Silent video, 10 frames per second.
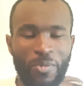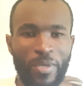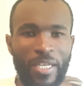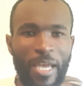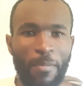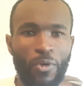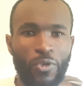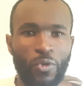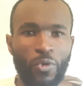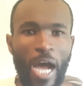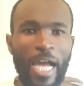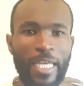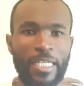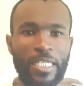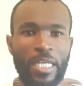being able to
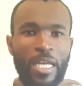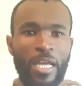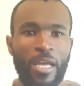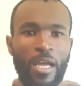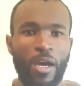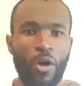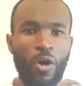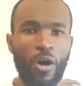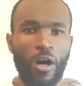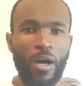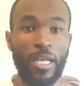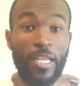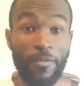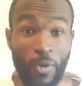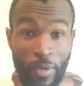hack it or
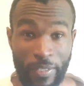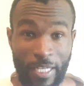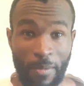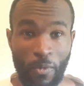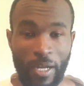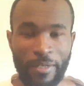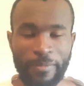living with someone.